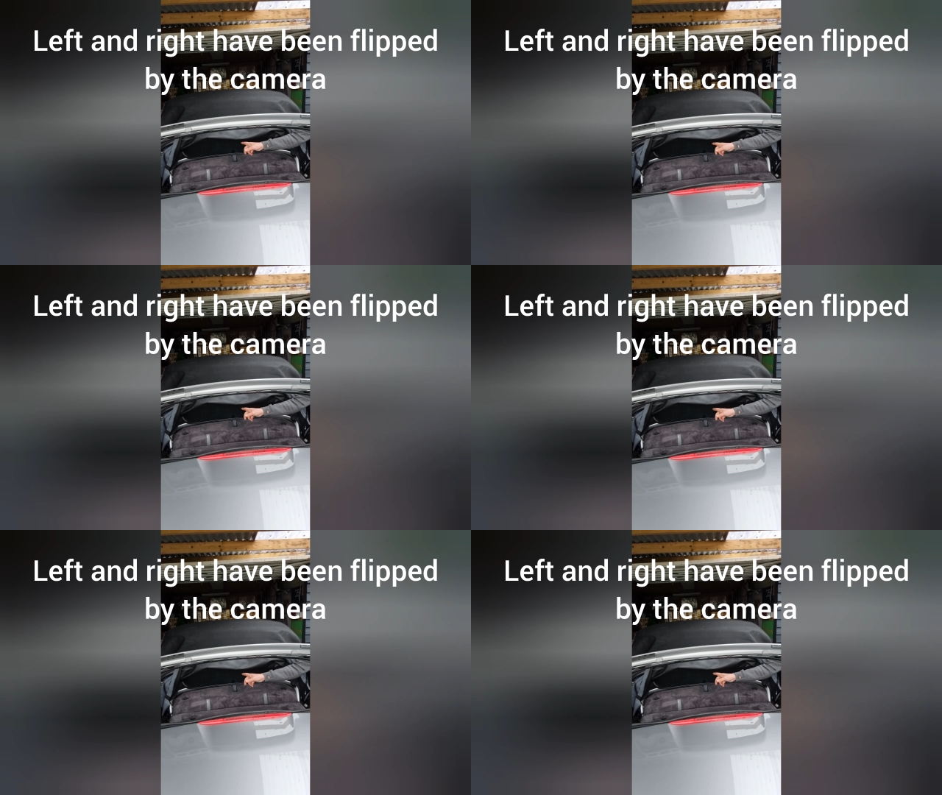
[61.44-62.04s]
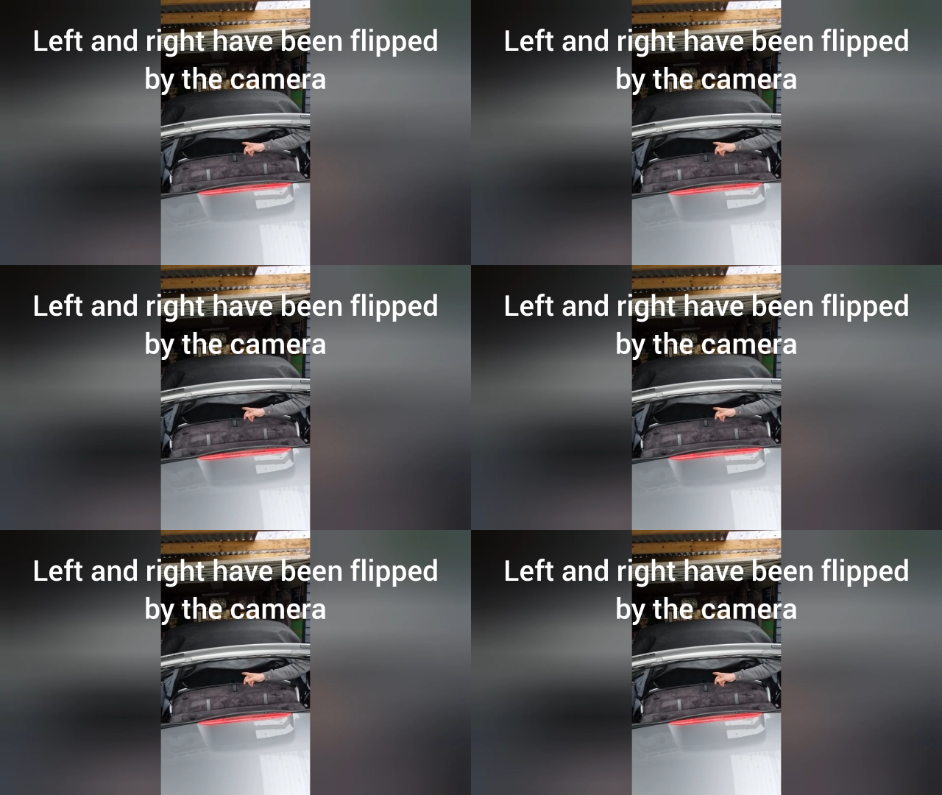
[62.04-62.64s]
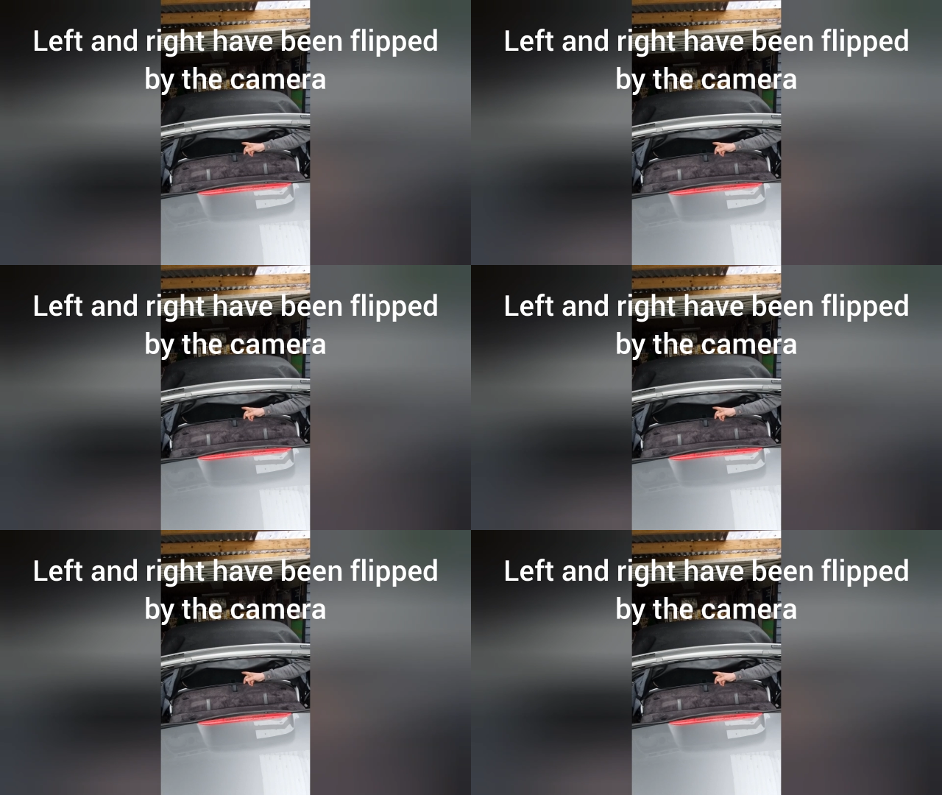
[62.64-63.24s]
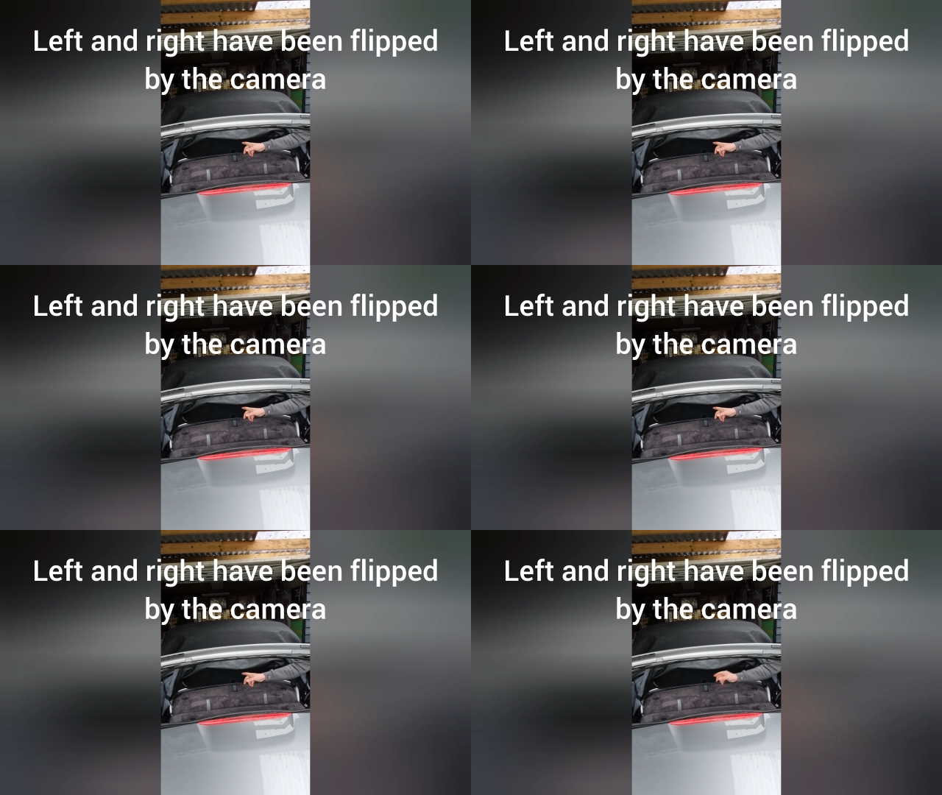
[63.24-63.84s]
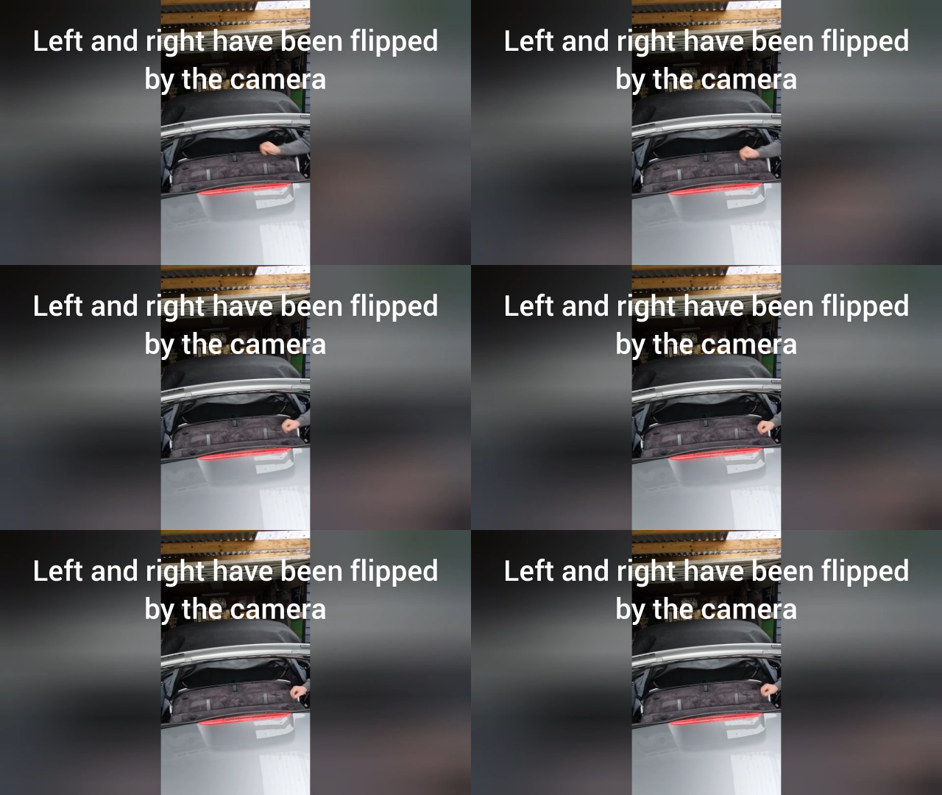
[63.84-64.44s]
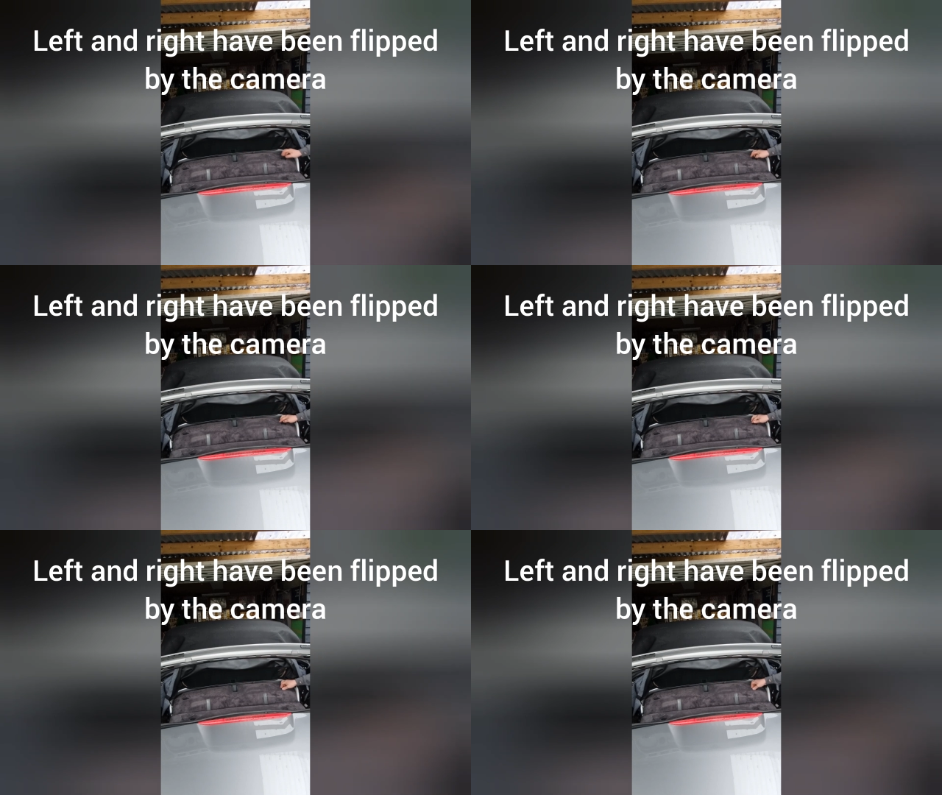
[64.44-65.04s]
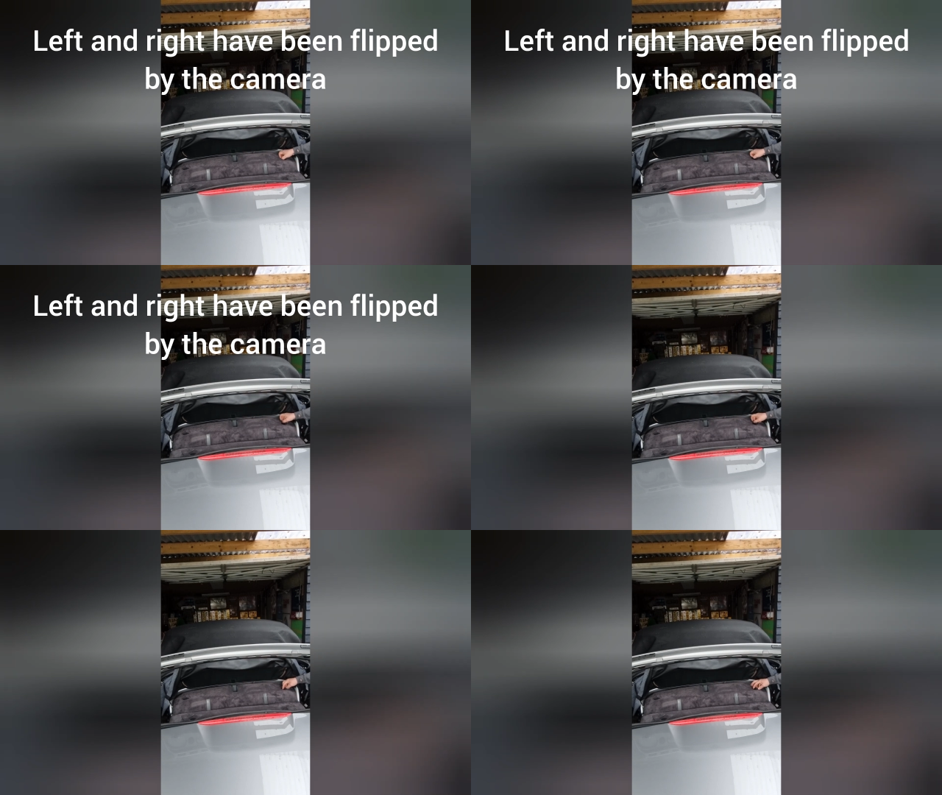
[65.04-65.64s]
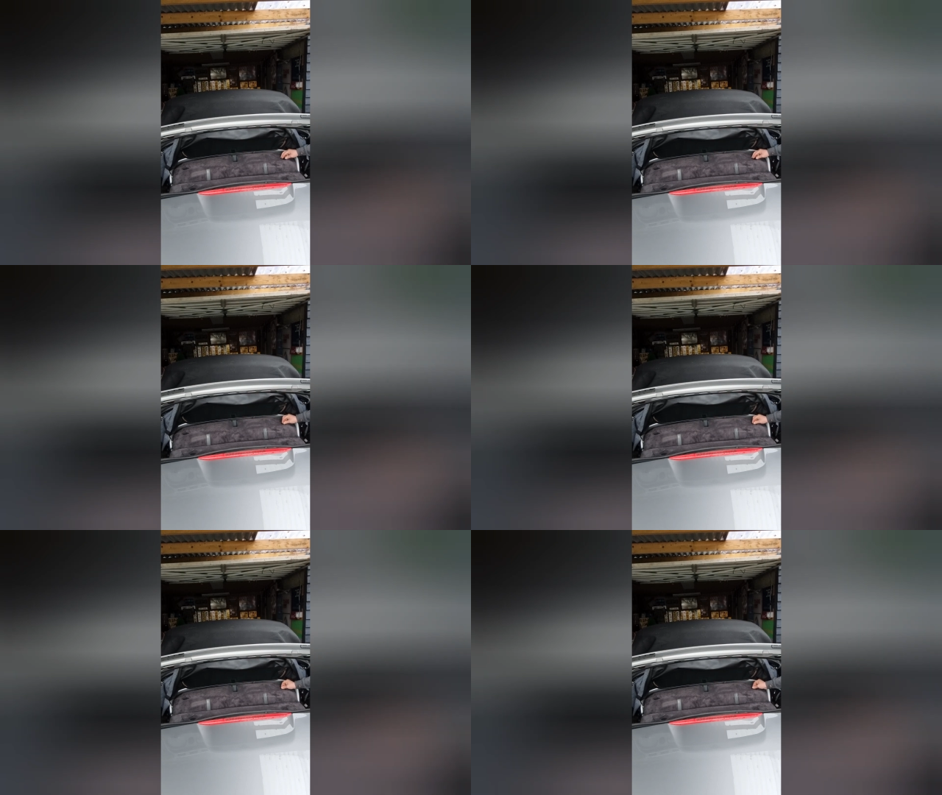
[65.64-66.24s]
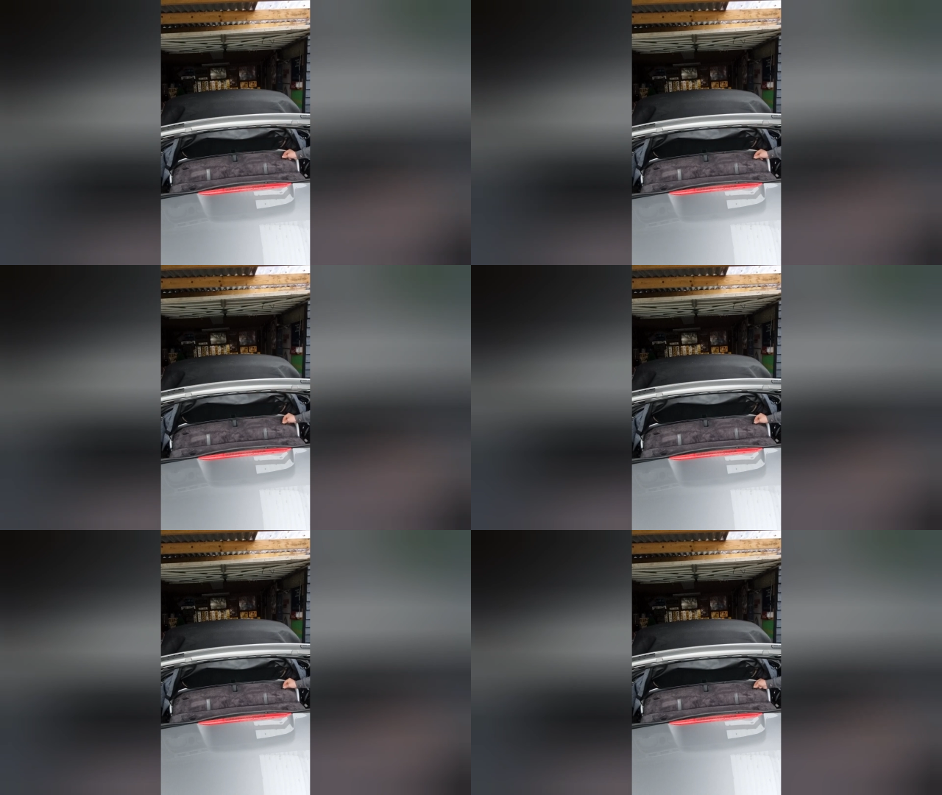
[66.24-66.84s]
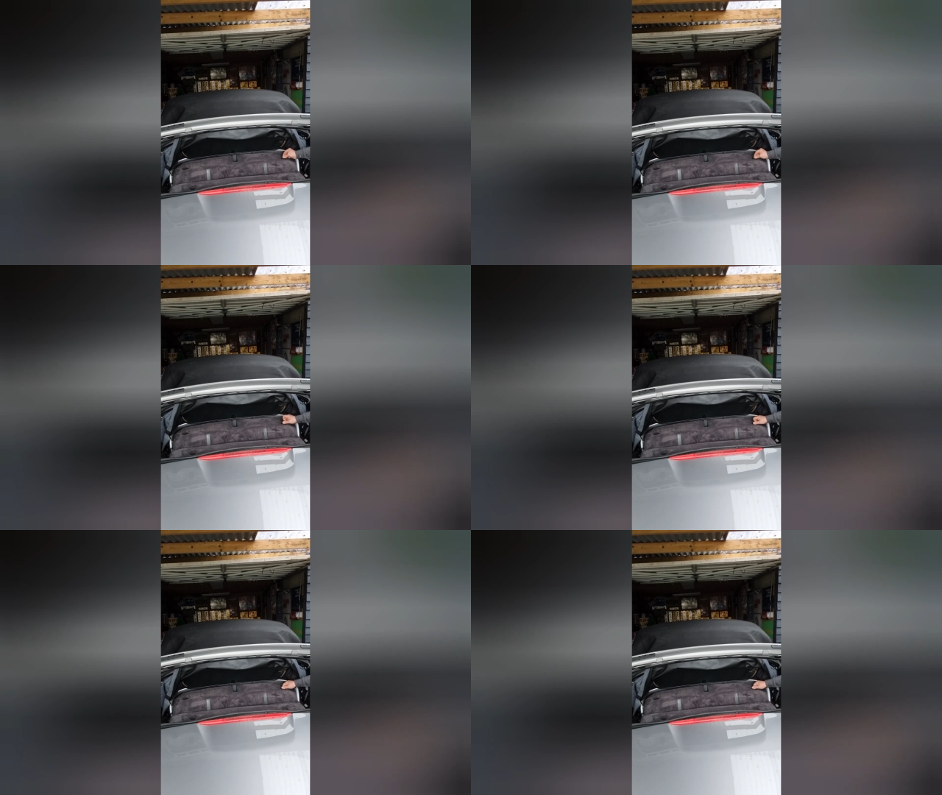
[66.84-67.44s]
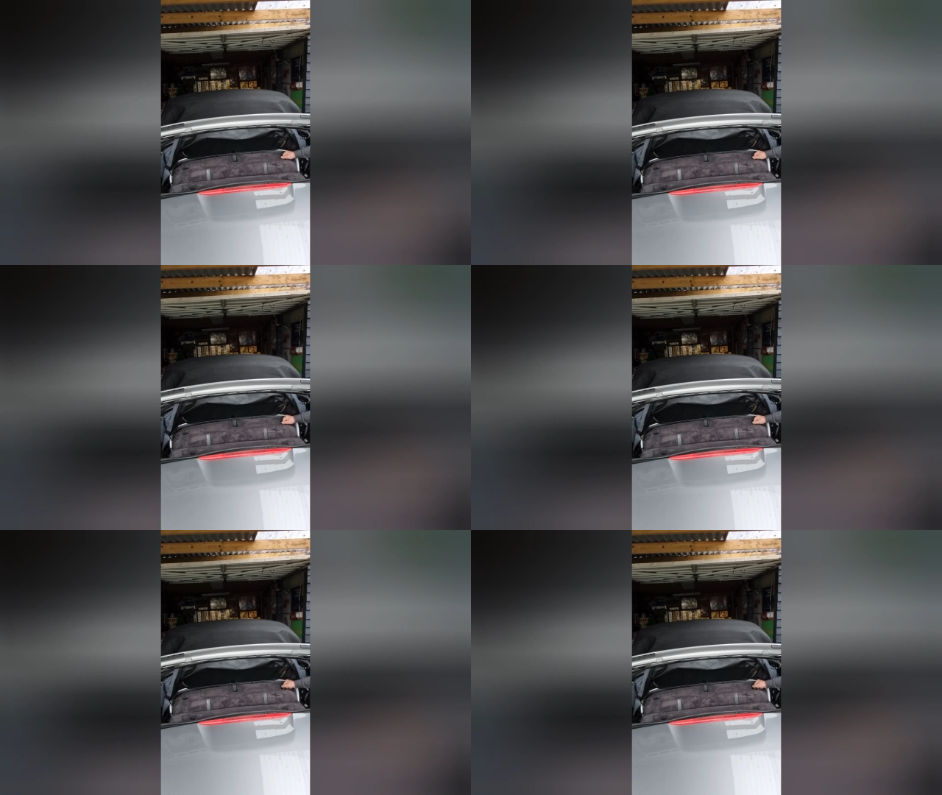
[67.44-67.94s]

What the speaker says: (no speaker visible)